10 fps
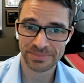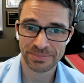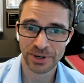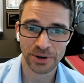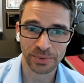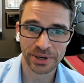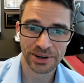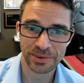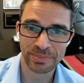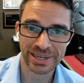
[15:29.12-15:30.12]

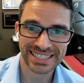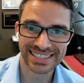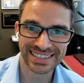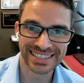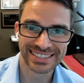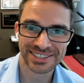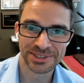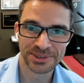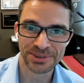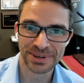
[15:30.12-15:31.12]
career basically
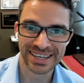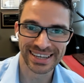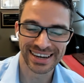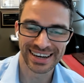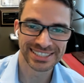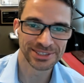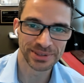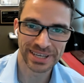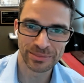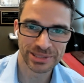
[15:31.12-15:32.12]
to a high school
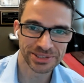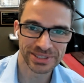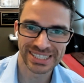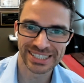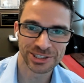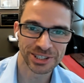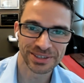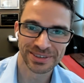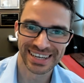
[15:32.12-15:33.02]
chemistry teacher.